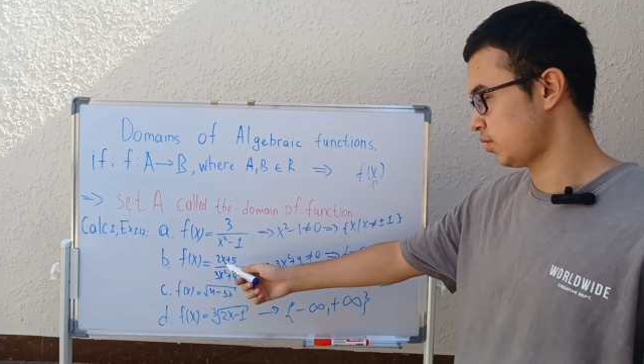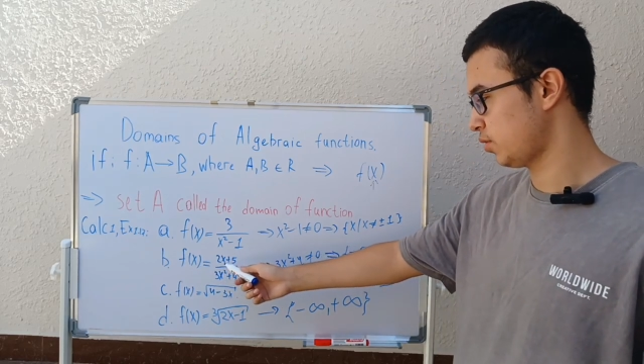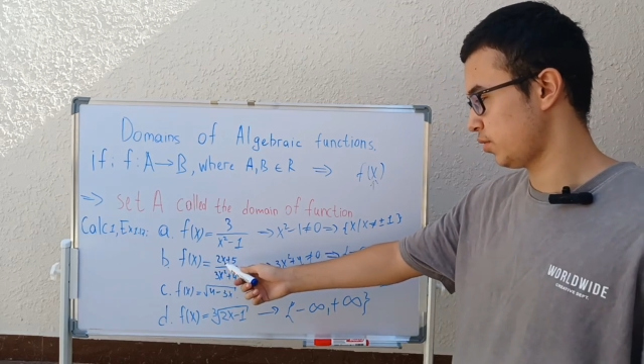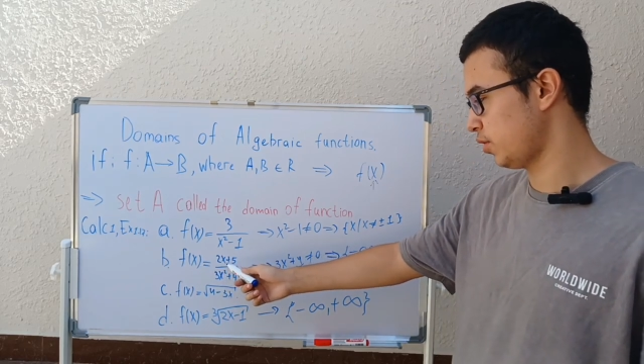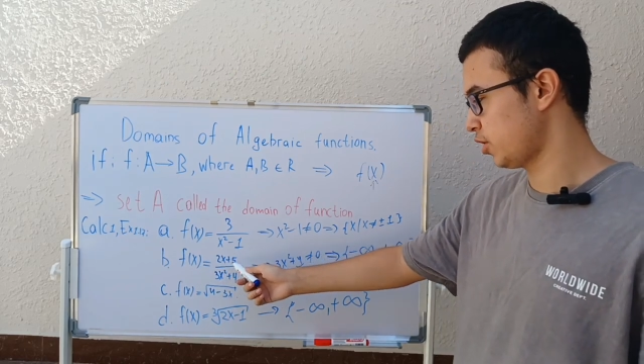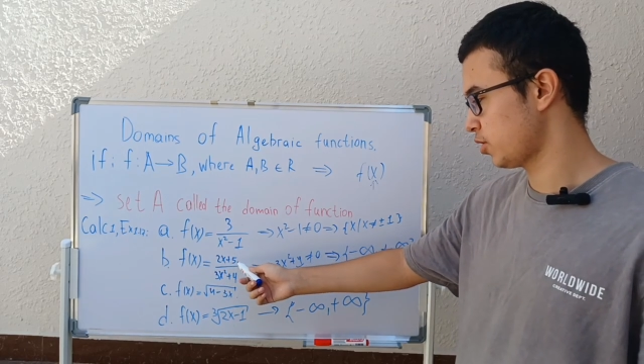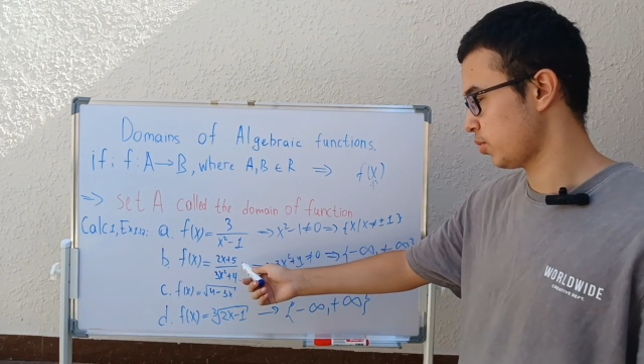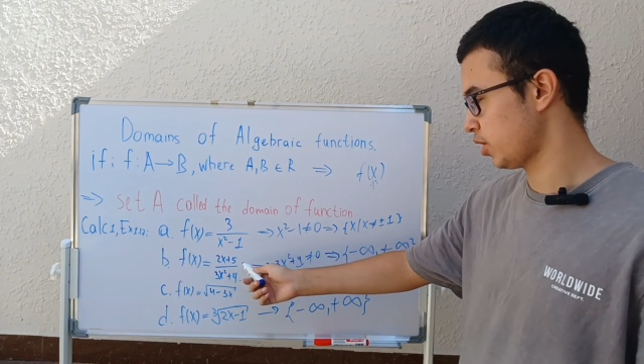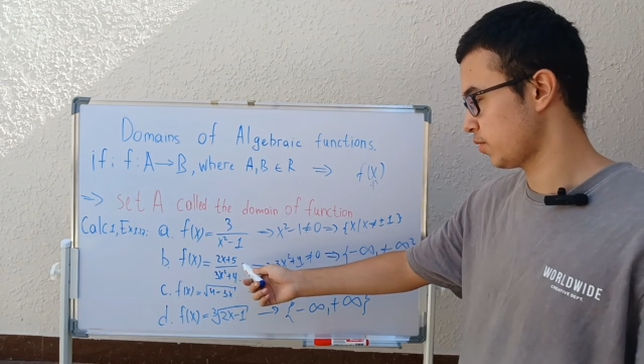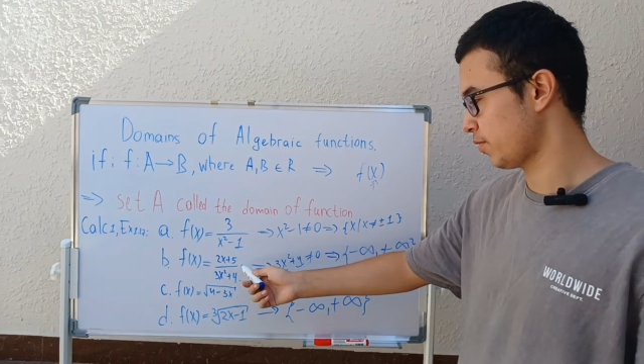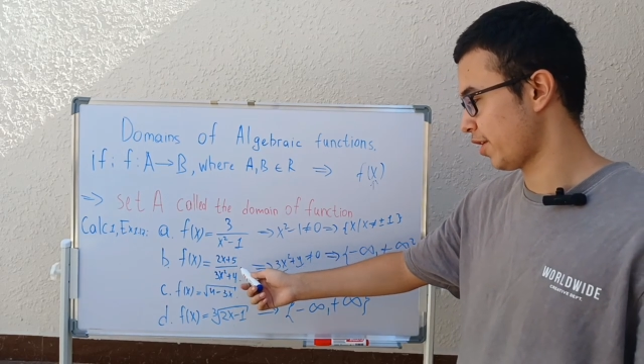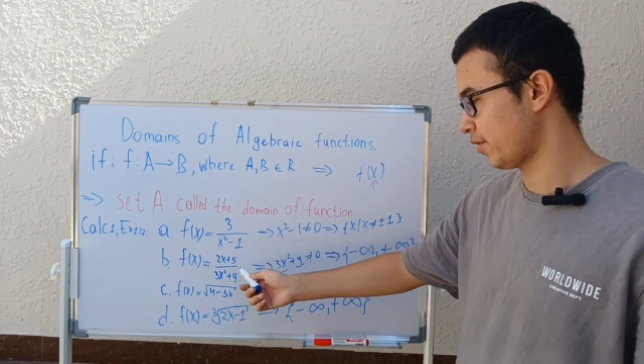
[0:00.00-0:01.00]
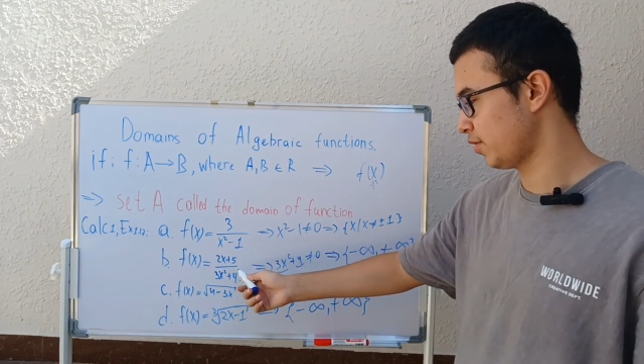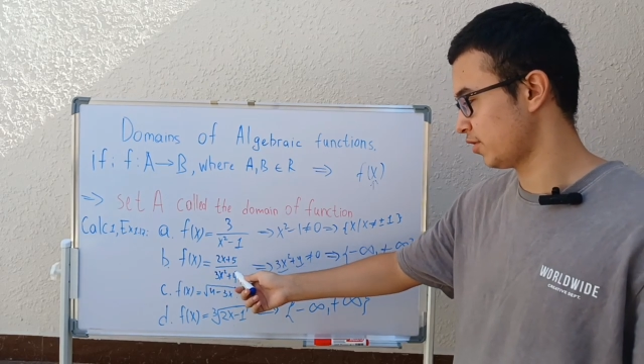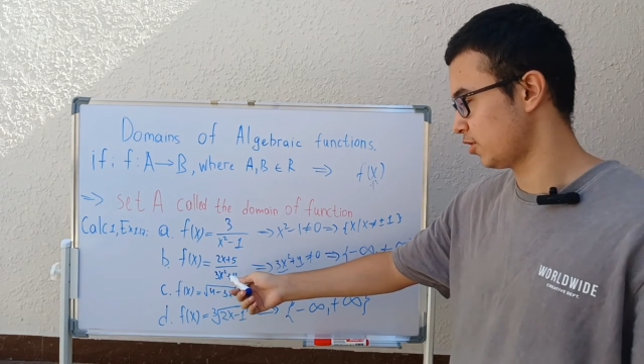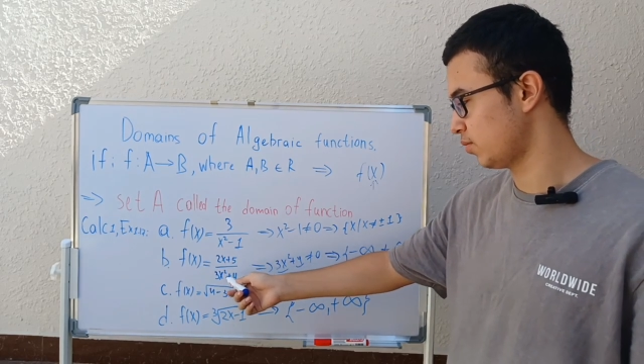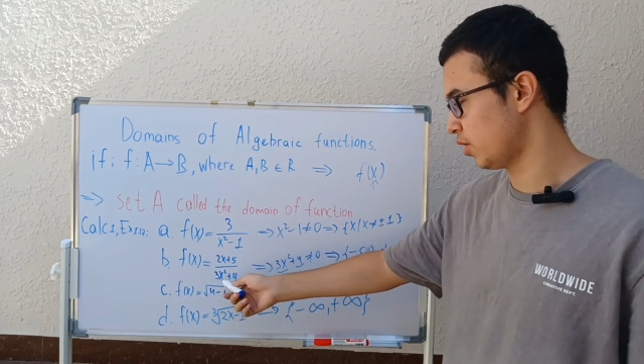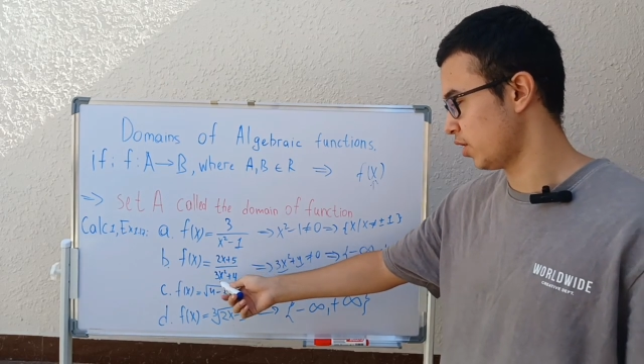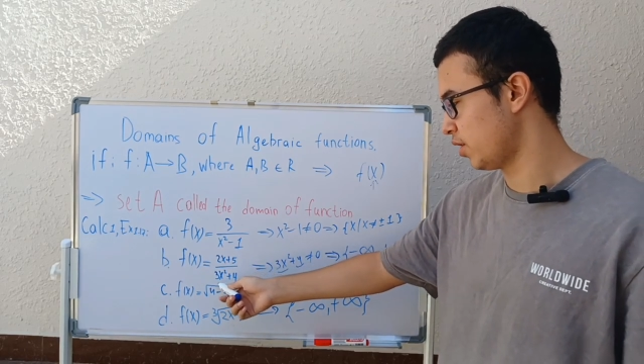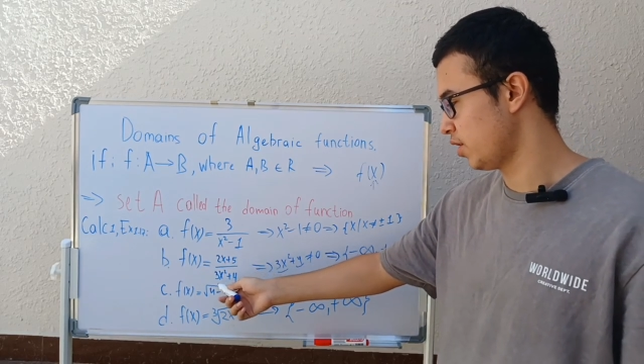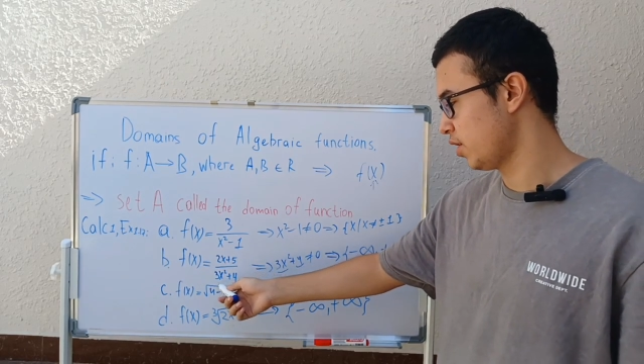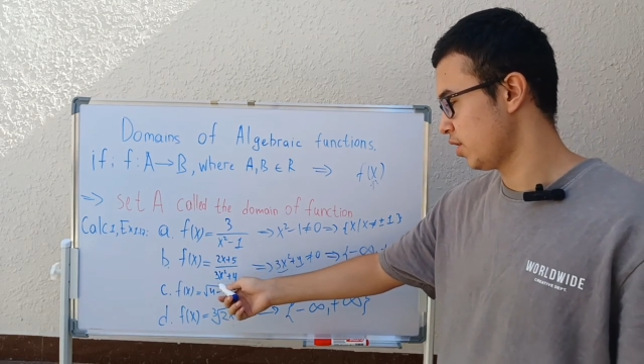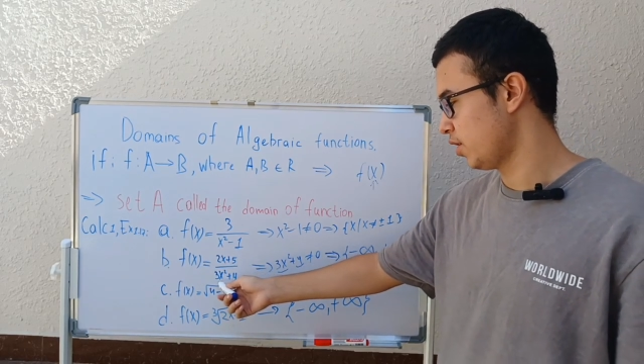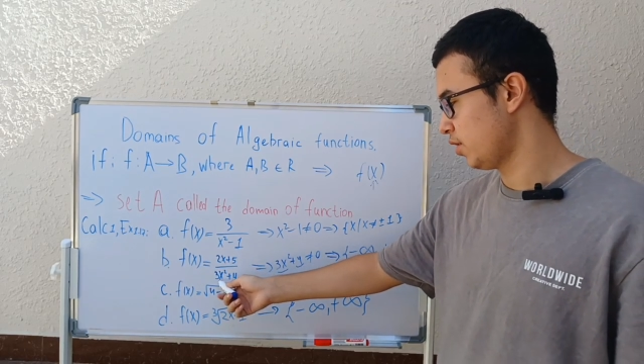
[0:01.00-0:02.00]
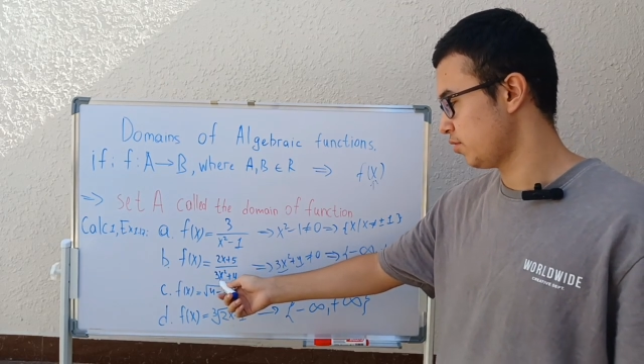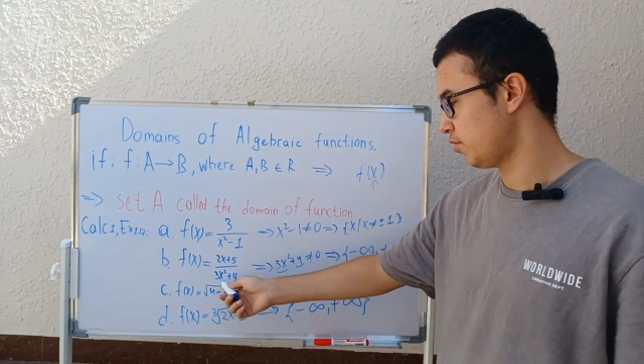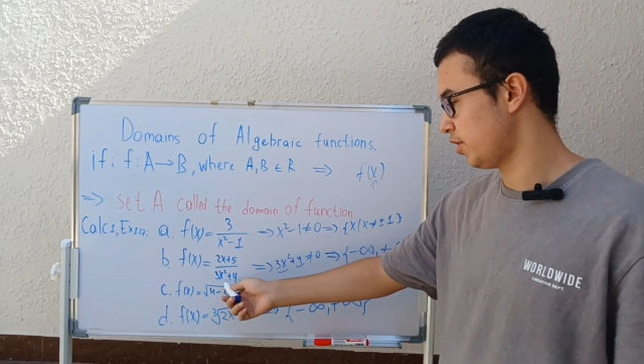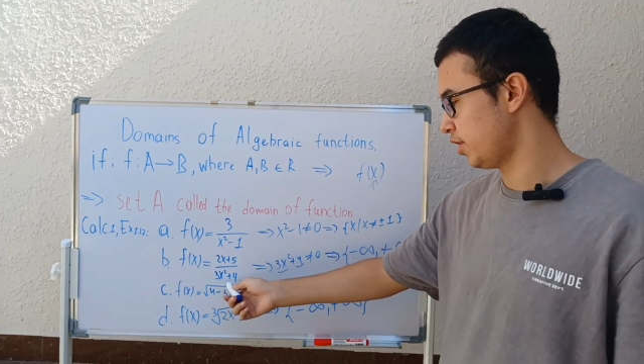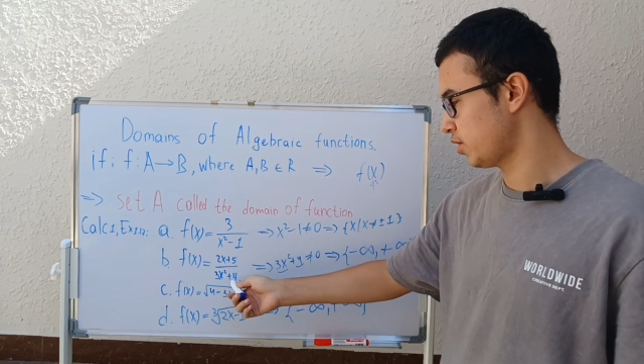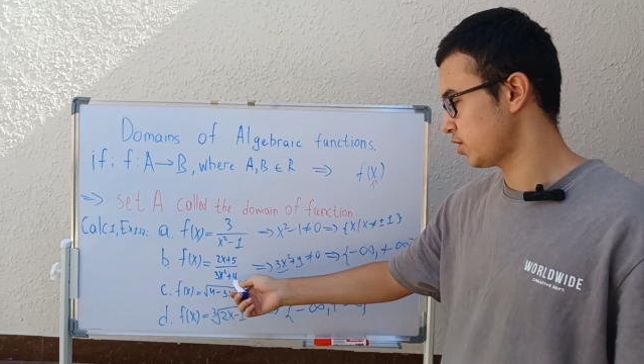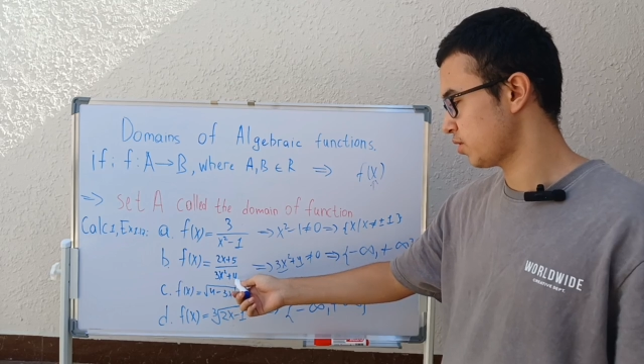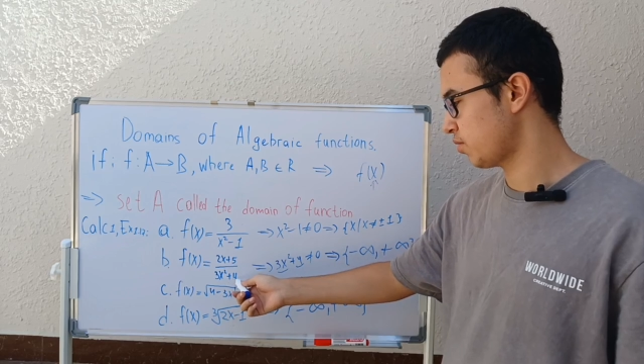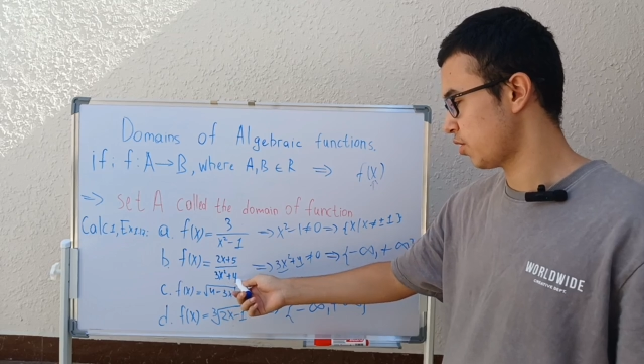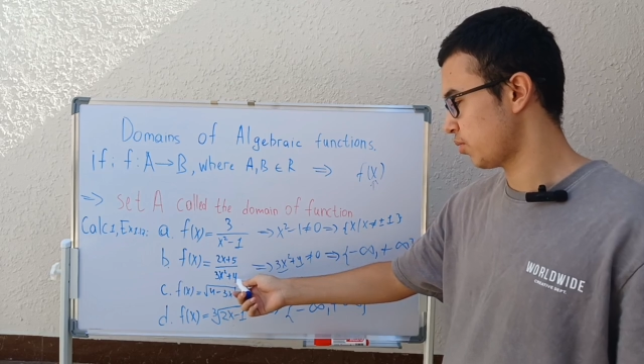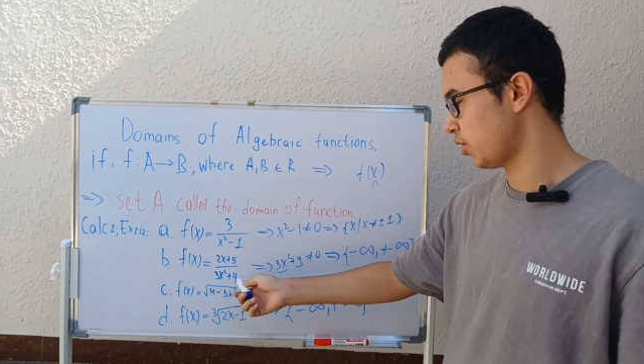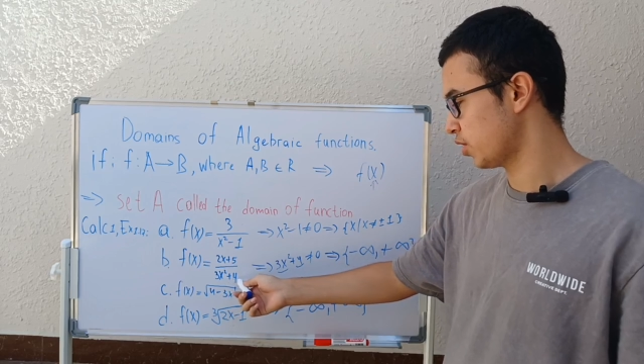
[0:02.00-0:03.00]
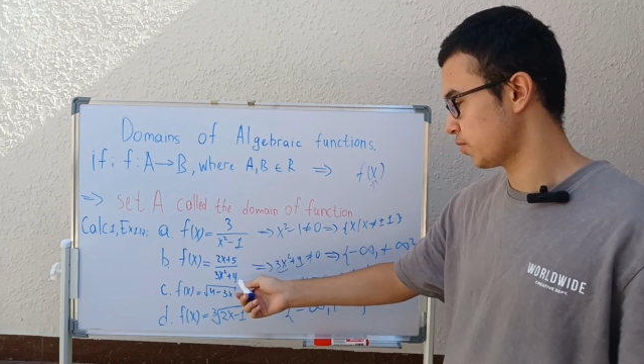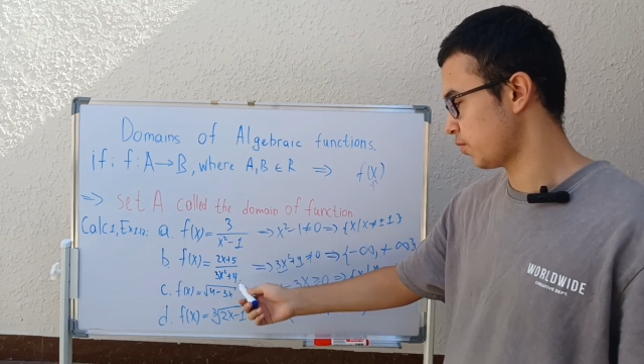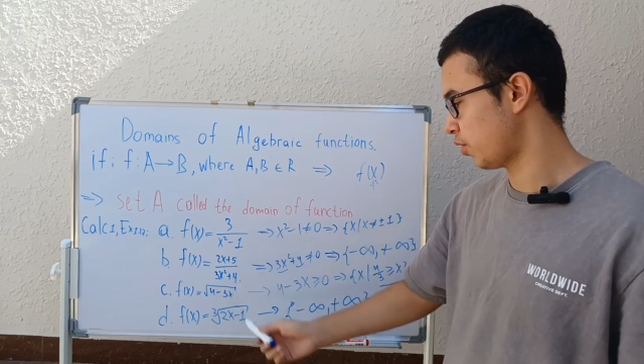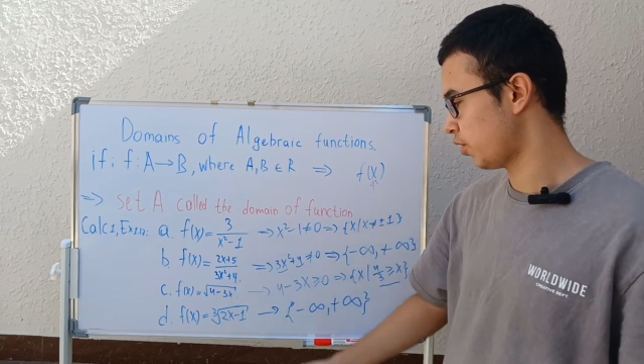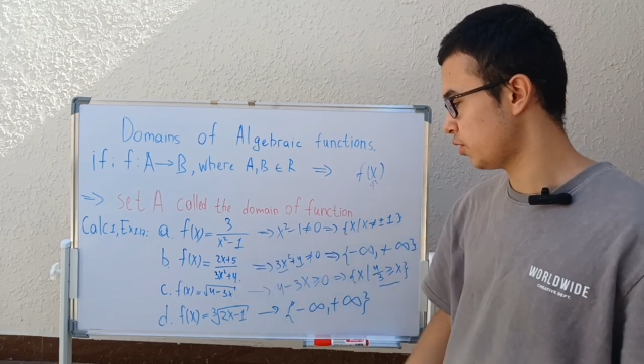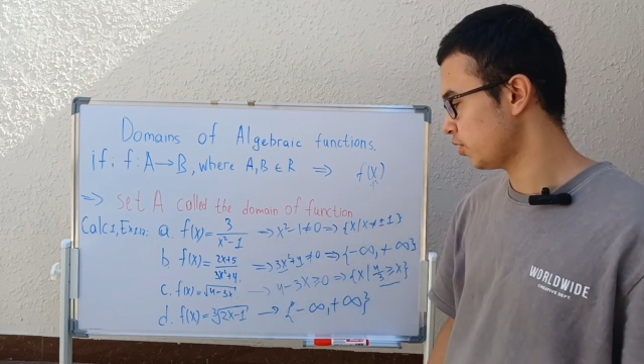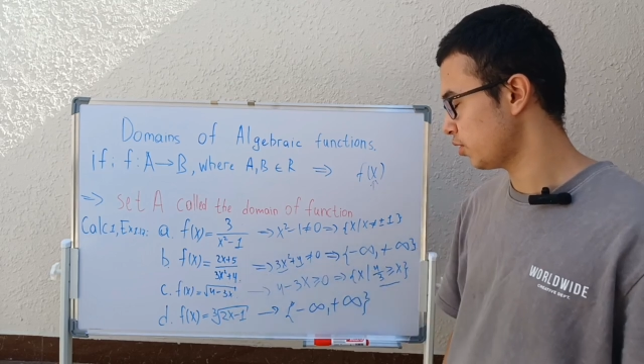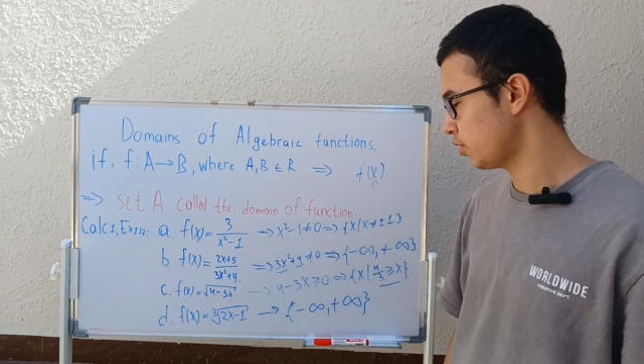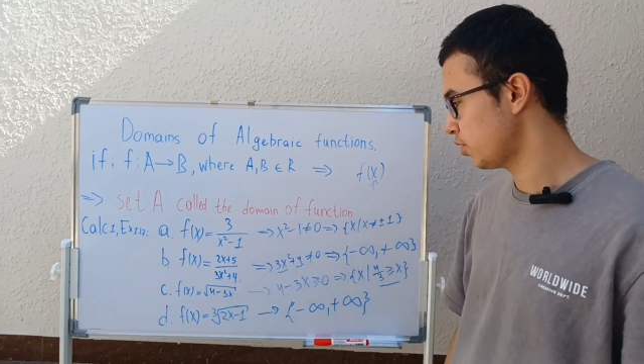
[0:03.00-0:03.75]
2x plus 5 divided by 3x squared plus 4.